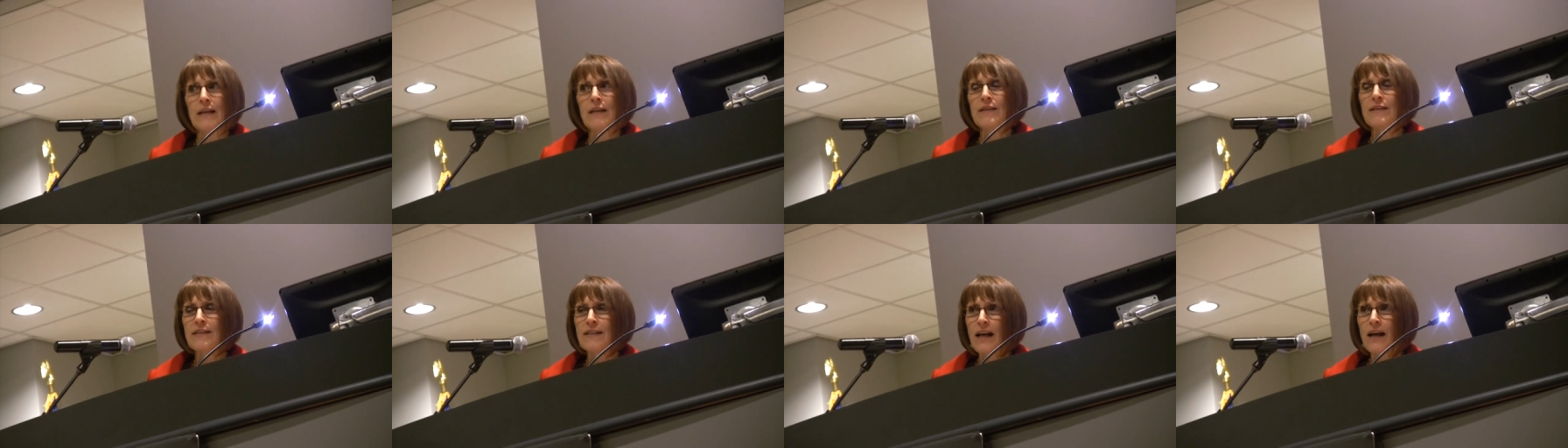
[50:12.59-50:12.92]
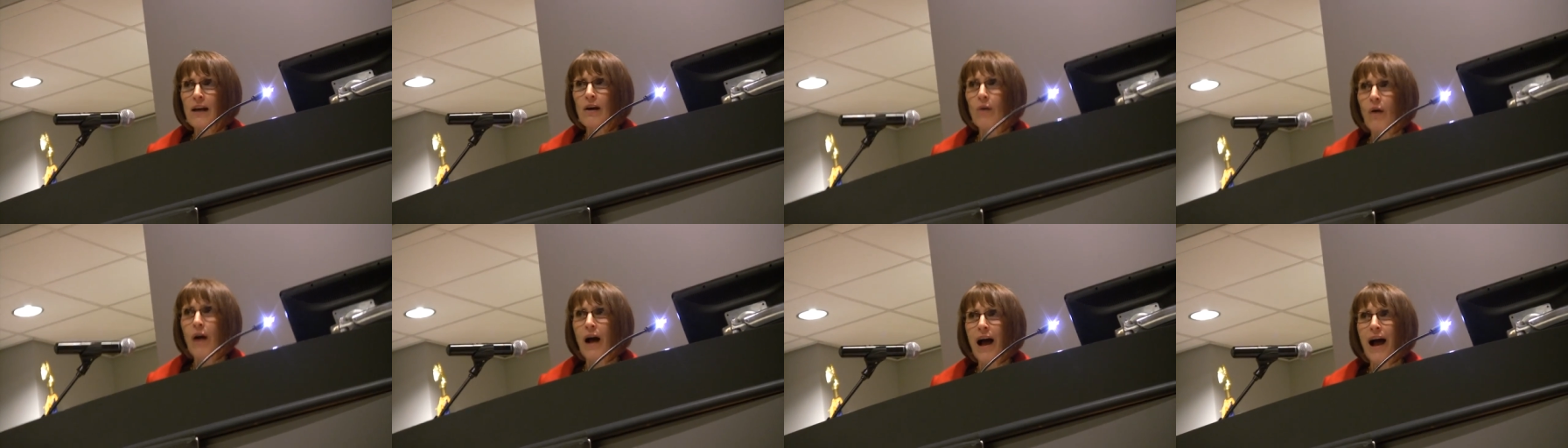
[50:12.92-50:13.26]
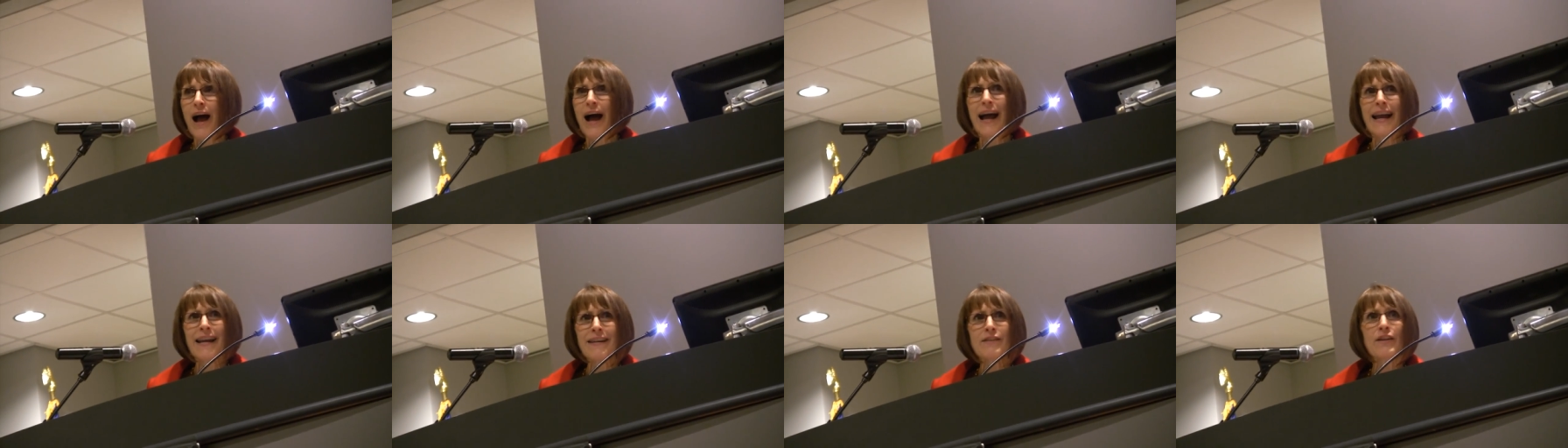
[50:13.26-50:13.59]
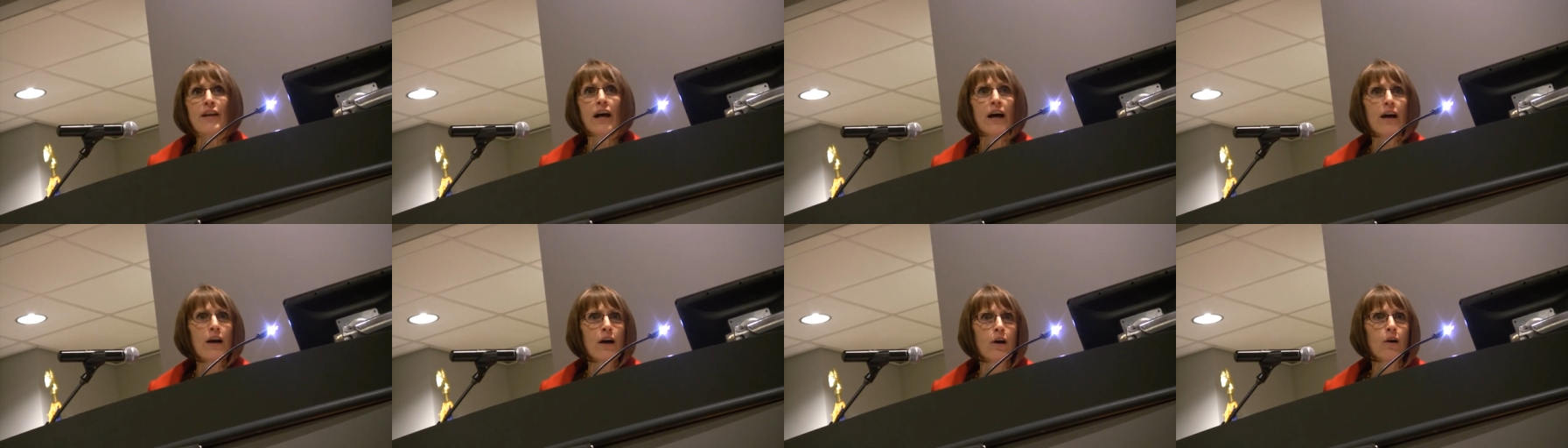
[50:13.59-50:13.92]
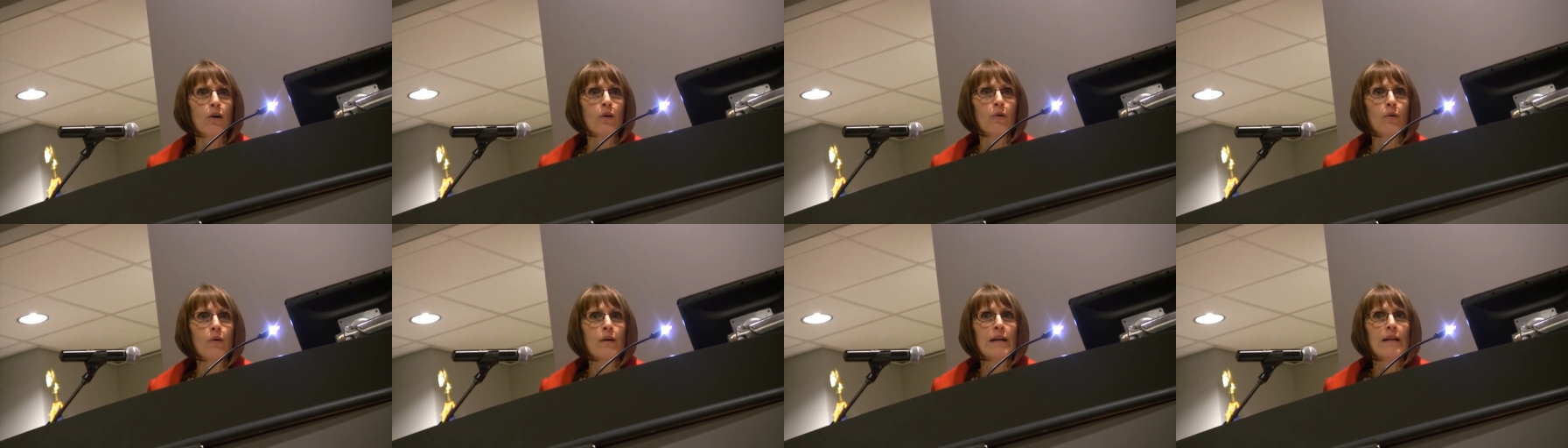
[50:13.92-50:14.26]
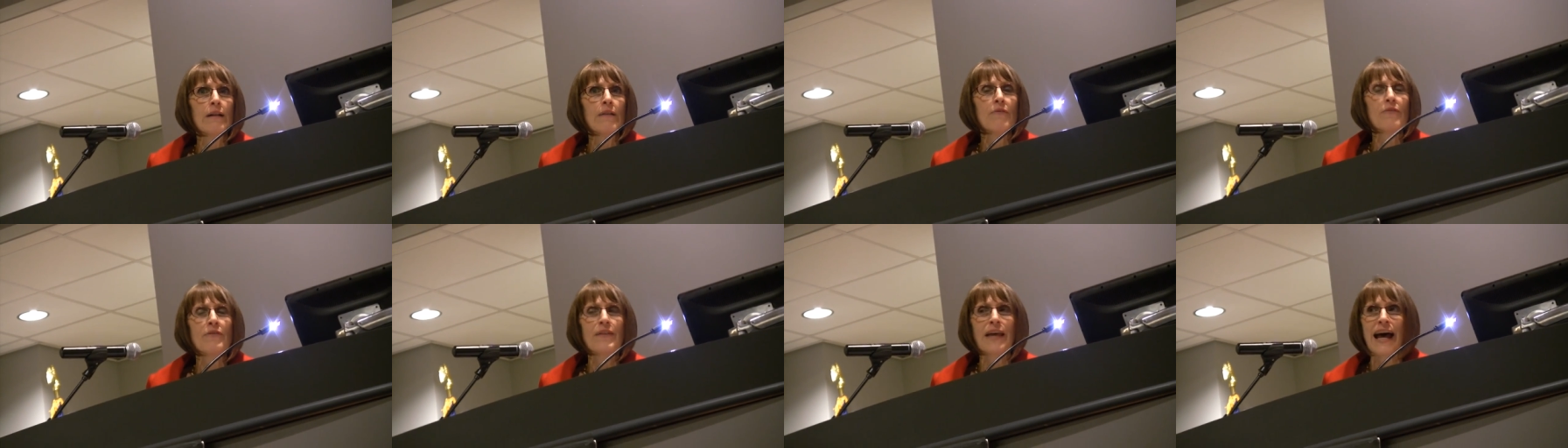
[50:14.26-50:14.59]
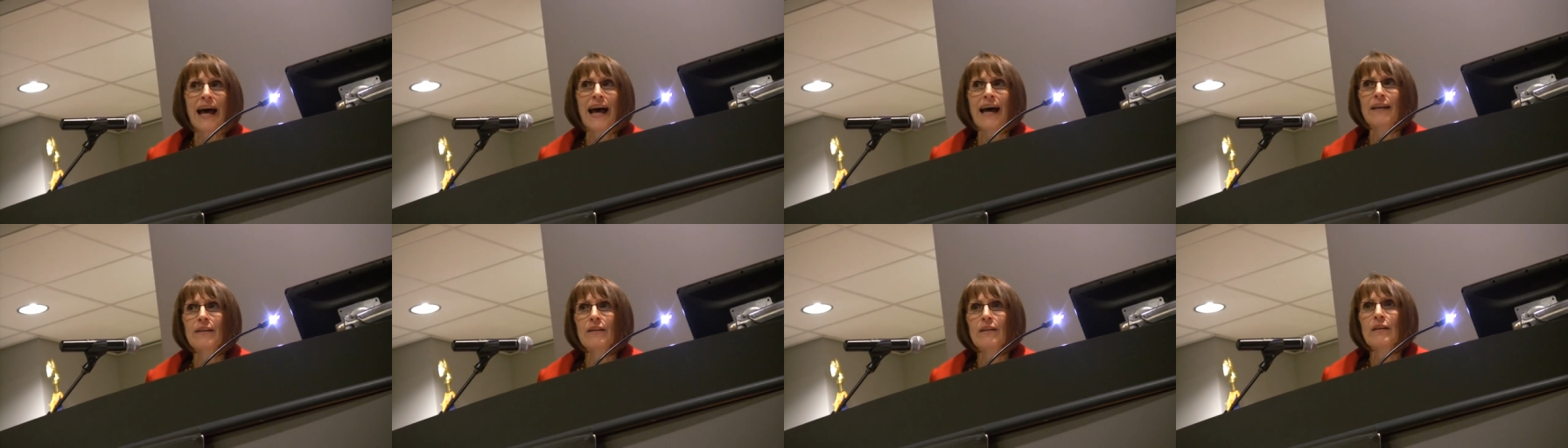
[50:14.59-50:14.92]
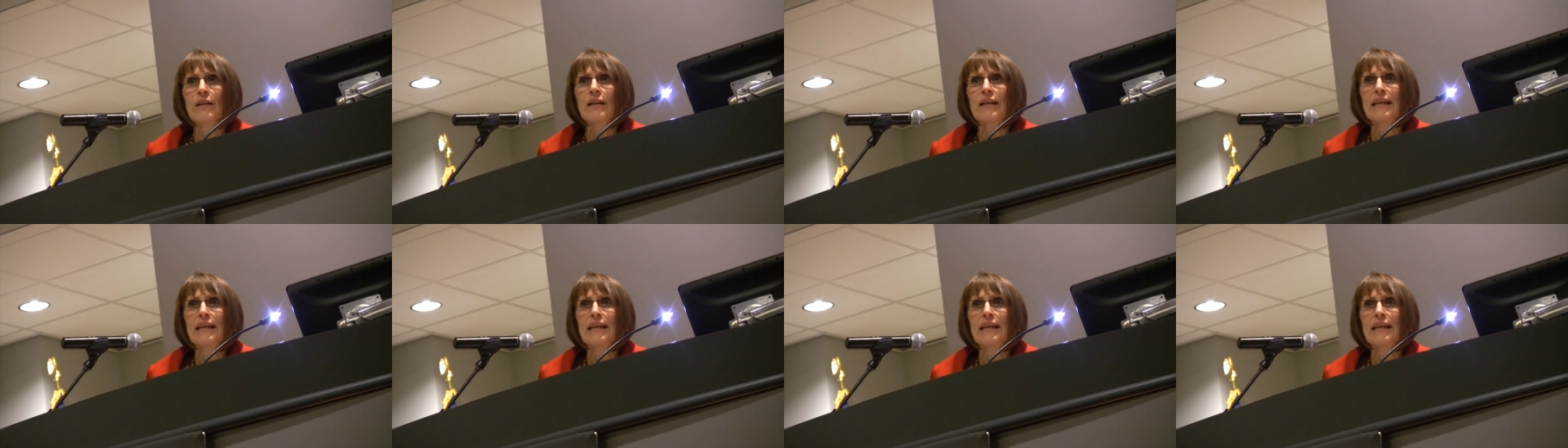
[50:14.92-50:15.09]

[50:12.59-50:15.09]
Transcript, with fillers: So I know that